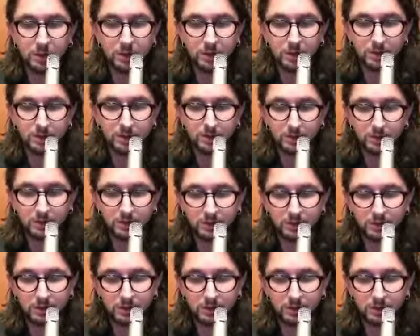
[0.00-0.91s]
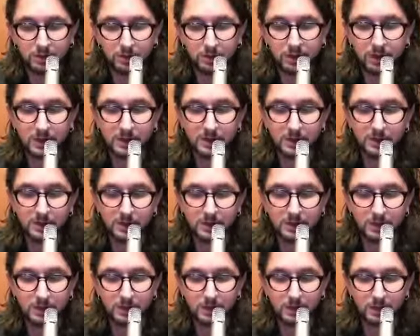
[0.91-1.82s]
who is who
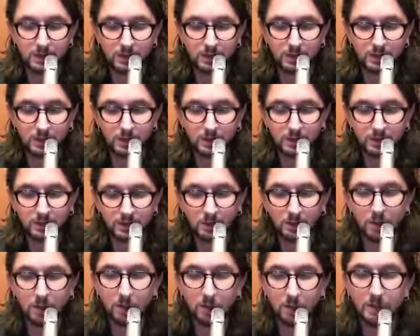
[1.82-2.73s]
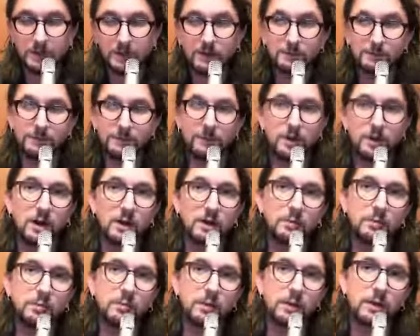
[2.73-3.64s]
actually called in for
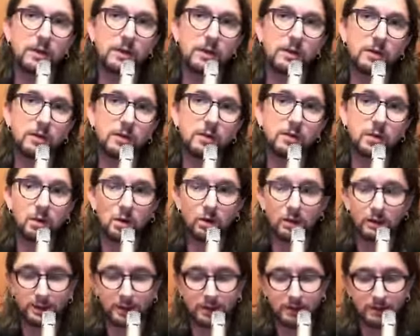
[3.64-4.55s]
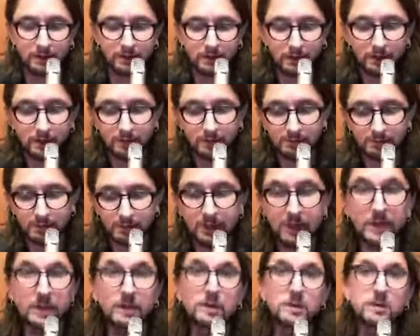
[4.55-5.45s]
help and or called in to say
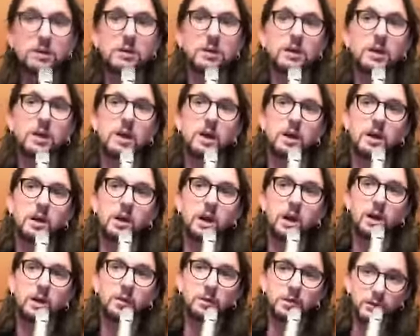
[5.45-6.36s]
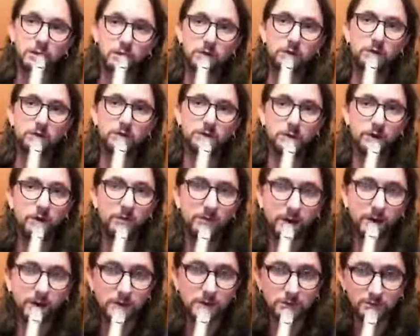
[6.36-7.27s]
something nice. Uh, we do
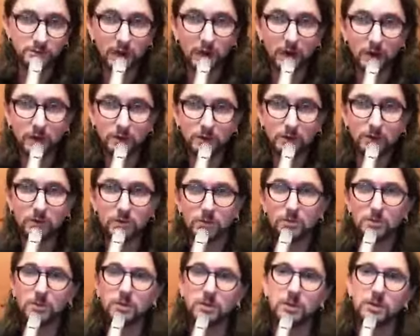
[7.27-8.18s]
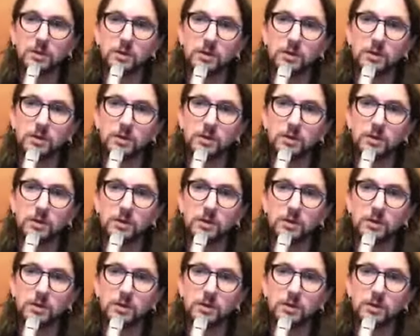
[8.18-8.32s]
very much value